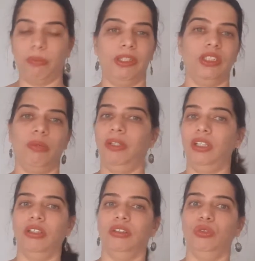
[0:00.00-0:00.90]

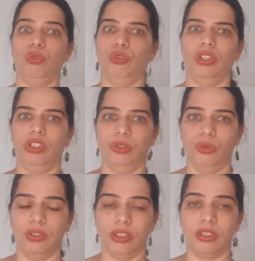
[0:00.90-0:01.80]
Punjabi usually
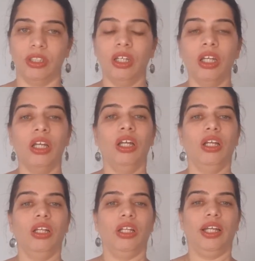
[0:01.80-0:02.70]
uses.
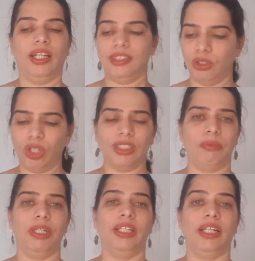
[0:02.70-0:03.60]
It's not
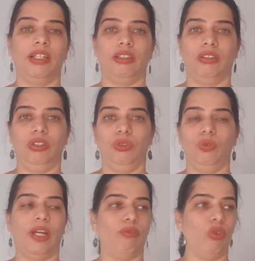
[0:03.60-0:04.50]
something that
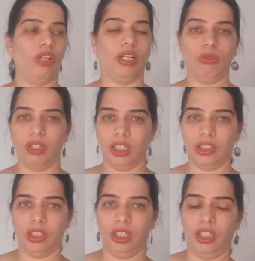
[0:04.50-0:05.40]
you have to run to a
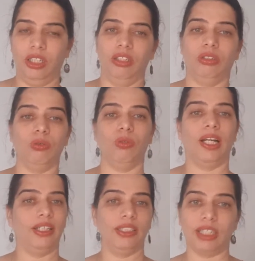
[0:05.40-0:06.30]
dictionary to
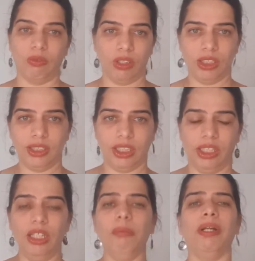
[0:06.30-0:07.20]
understand what she's
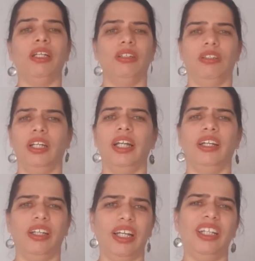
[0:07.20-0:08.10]
saying, but
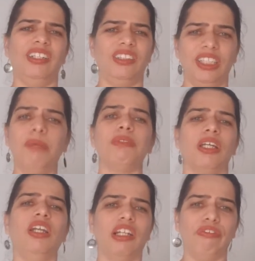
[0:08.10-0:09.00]
it seems
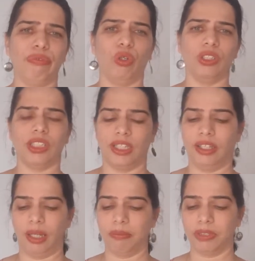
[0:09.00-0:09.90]
a little forced
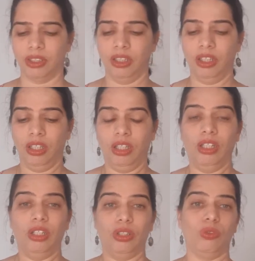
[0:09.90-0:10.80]
at times.
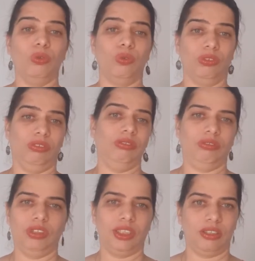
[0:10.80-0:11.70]
To
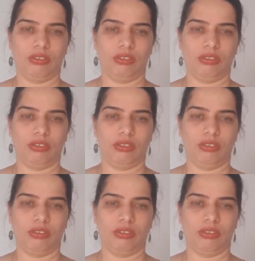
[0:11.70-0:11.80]
just